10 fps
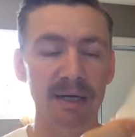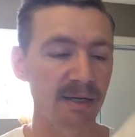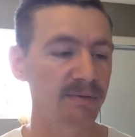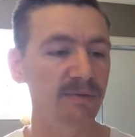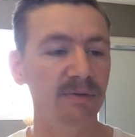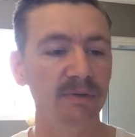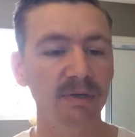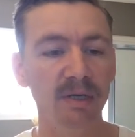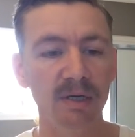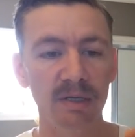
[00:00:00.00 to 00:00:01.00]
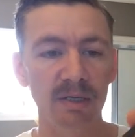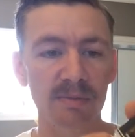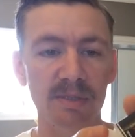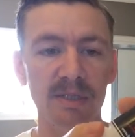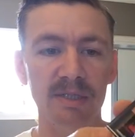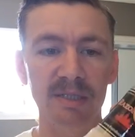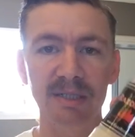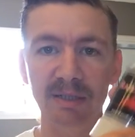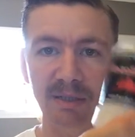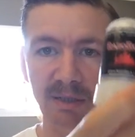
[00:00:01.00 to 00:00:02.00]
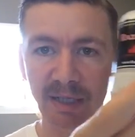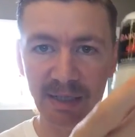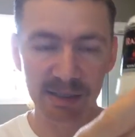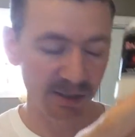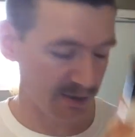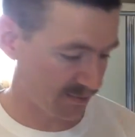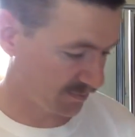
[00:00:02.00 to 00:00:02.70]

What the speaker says: have. Comes in this neat little case.